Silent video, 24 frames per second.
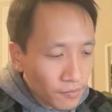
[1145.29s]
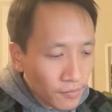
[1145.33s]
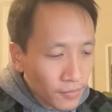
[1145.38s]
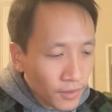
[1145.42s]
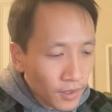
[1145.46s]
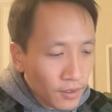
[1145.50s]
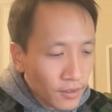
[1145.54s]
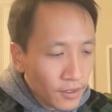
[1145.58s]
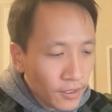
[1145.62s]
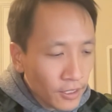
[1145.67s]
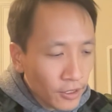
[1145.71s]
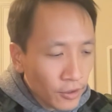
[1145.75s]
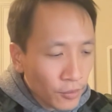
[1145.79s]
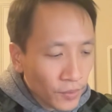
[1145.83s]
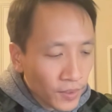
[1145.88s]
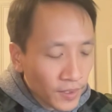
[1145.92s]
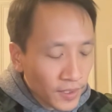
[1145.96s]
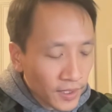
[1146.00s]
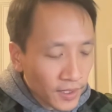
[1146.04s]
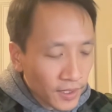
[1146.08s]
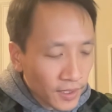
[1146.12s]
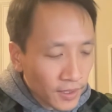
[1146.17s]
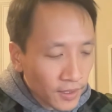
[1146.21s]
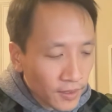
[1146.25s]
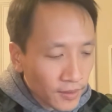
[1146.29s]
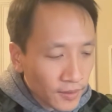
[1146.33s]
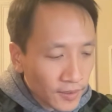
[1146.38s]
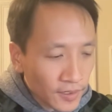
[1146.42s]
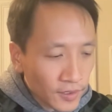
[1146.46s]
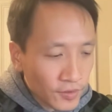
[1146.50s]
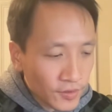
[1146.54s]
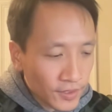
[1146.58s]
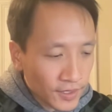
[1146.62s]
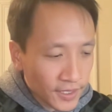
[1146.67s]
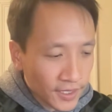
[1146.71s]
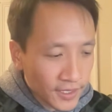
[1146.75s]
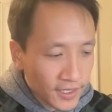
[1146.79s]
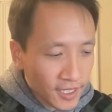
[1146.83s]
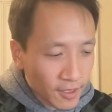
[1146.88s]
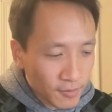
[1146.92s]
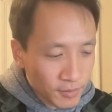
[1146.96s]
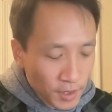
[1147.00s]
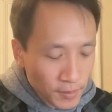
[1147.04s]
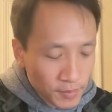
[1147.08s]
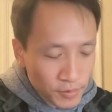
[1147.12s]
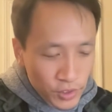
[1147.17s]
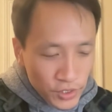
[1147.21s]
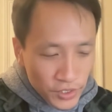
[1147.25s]
When a little kid
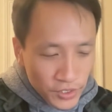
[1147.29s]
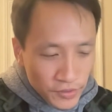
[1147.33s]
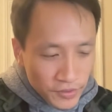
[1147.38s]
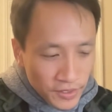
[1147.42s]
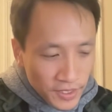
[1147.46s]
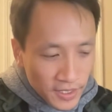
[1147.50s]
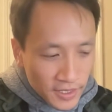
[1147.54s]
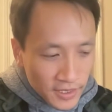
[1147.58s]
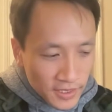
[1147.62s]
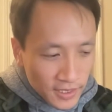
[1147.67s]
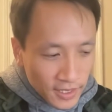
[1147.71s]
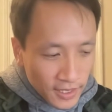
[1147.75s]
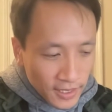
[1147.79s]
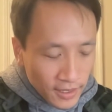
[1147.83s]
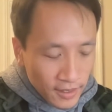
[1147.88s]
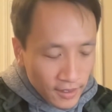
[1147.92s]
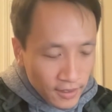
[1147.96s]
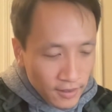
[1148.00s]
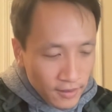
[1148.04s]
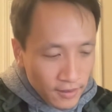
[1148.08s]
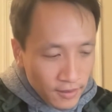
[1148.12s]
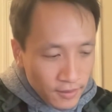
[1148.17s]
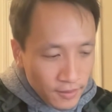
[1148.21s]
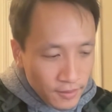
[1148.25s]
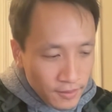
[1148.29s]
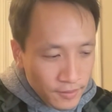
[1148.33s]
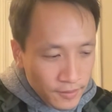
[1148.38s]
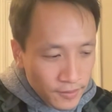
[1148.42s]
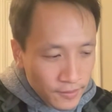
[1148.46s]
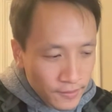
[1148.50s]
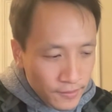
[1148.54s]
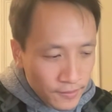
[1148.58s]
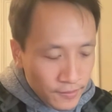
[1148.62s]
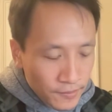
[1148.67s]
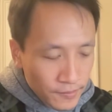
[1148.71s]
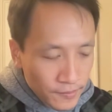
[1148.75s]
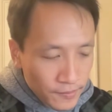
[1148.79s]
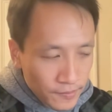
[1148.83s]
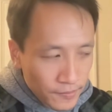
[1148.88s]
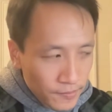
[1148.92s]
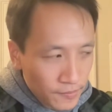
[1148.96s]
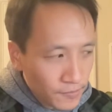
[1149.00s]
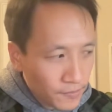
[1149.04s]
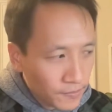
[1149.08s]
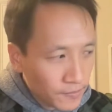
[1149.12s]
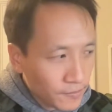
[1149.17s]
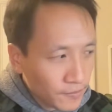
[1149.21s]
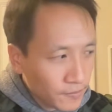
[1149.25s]
comes up to you and he's like,
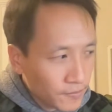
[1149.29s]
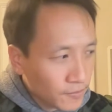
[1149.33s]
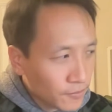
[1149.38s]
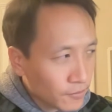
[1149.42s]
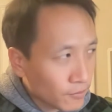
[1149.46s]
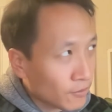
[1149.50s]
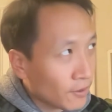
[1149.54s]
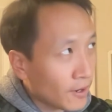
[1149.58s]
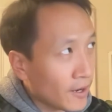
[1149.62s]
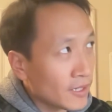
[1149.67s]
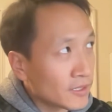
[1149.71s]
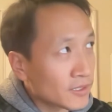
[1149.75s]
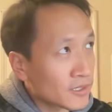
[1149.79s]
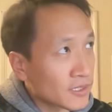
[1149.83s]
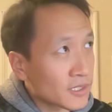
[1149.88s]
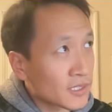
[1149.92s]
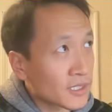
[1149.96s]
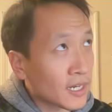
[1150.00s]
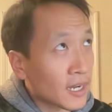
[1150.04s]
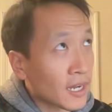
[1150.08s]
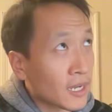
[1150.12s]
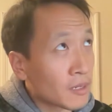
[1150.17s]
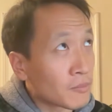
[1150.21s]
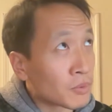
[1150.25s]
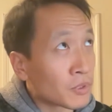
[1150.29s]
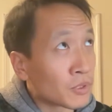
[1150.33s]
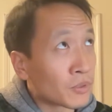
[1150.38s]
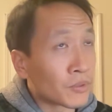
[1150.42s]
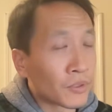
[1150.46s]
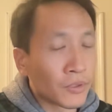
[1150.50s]
why is the sky blue?